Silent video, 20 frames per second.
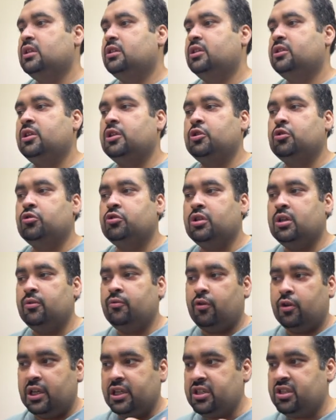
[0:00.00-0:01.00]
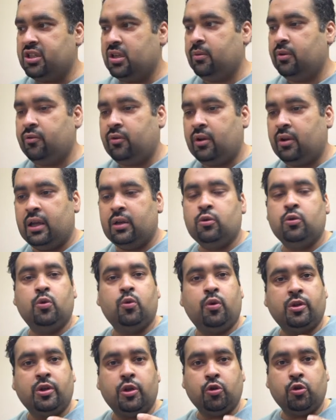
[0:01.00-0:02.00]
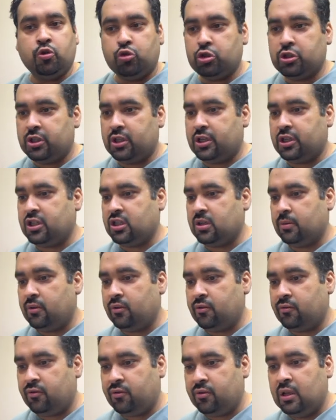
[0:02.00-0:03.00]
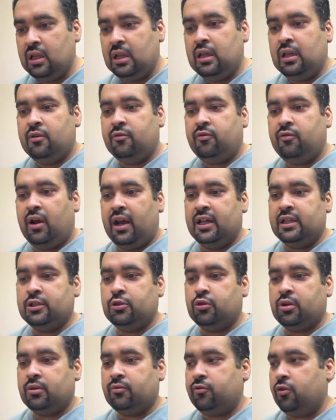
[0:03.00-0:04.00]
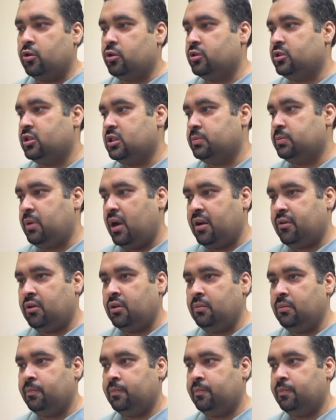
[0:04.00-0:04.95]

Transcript: This is usually for HTML file who wanted to host their HTML files. You can follow this pattern.